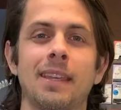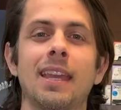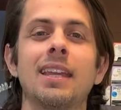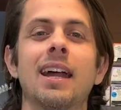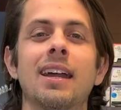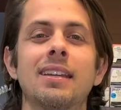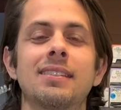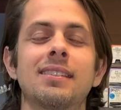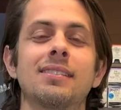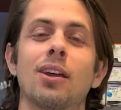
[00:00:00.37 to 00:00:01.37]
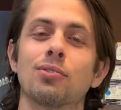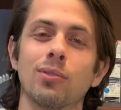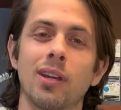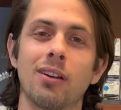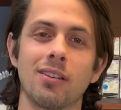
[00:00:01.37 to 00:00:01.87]
Hey guys, Dr.
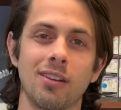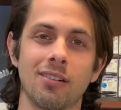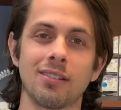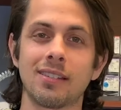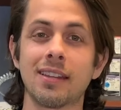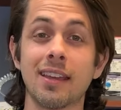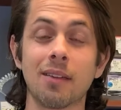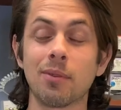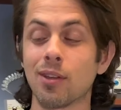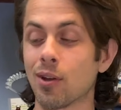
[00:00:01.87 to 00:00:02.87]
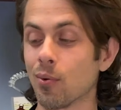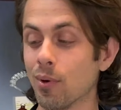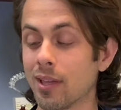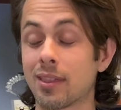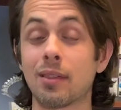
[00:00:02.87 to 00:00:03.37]
Lera here. Today I'm here
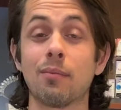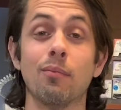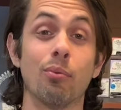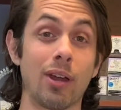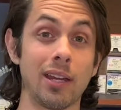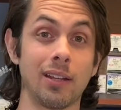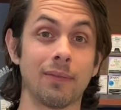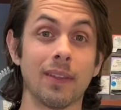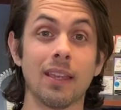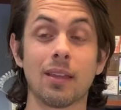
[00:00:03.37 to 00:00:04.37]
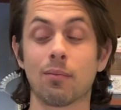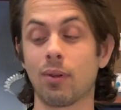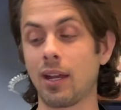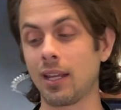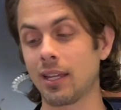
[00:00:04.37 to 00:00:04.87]
with Brady.
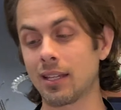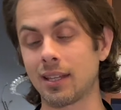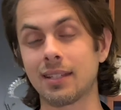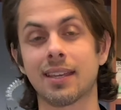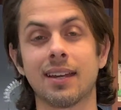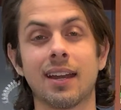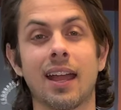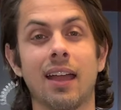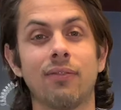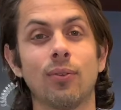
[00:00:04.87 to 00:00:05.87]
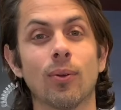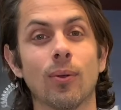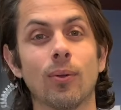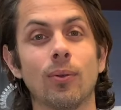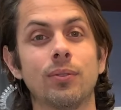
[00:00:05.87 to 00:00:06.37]
Brady is a
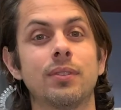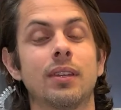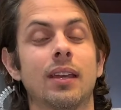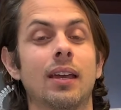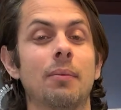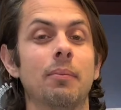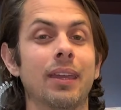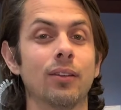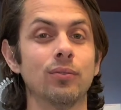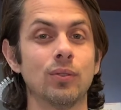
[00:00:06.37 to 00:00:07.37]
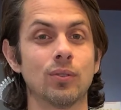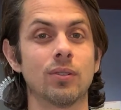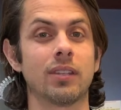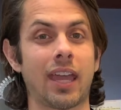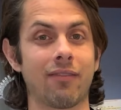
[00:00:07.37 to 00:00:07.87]
10.5-year-old male
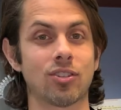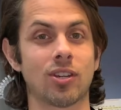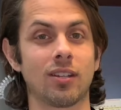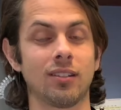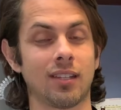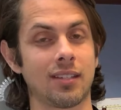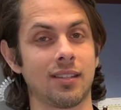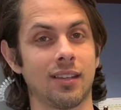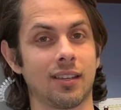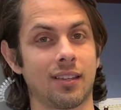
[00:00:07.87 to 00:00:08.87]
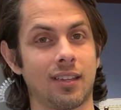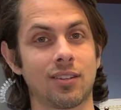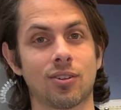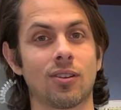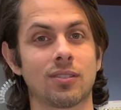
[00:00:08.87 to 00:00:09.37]
neutered Cavachon. That's a King
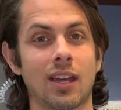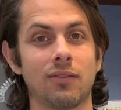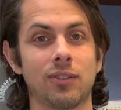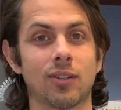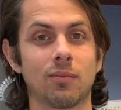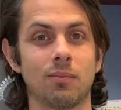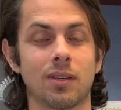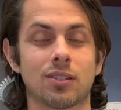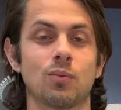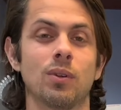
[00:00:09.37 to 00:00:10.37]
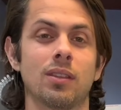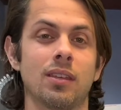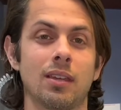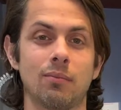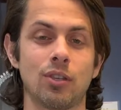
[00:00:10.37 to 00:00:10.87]
Charles Cavalier mixed with
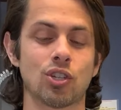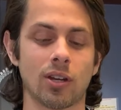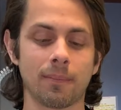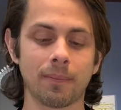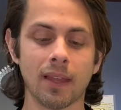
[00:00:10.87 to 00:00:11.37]
a Bichon.